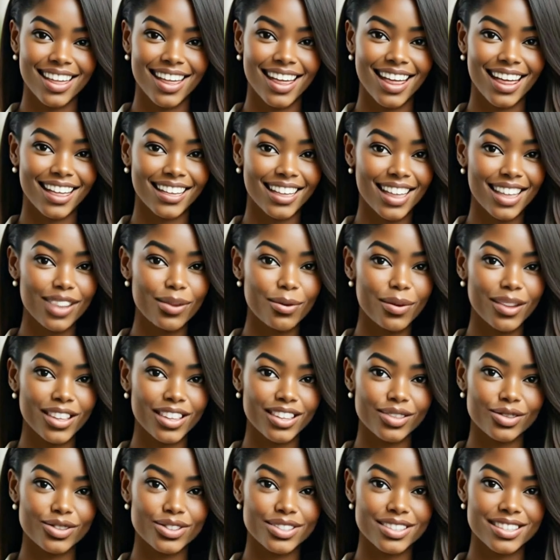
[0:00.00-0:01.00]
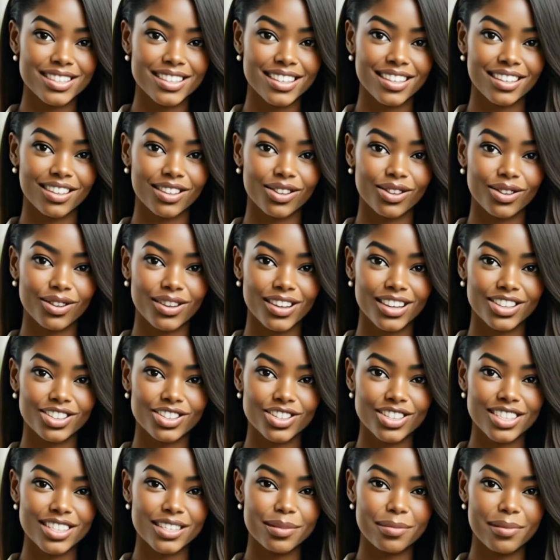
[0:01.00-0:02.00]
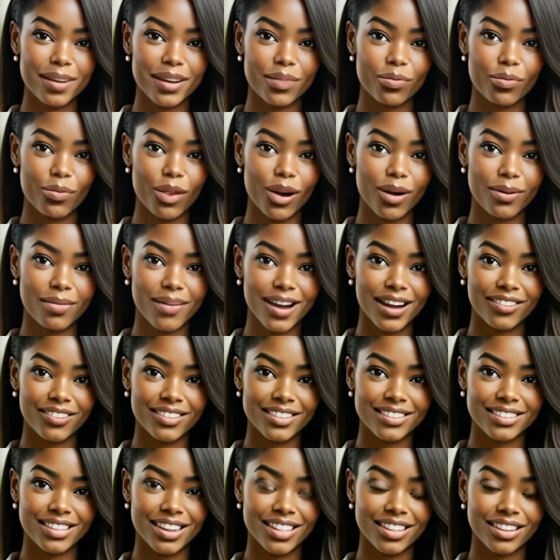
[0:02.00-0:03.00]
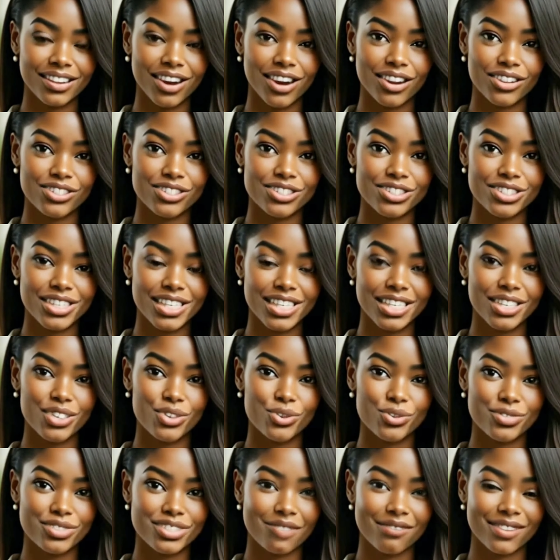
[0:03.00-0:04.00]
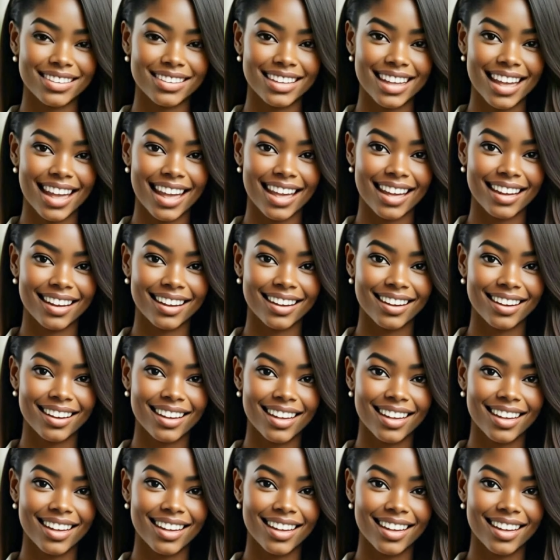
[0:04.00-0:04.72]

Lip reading: and anyone interested in learning just a bit more about the technology they use every day.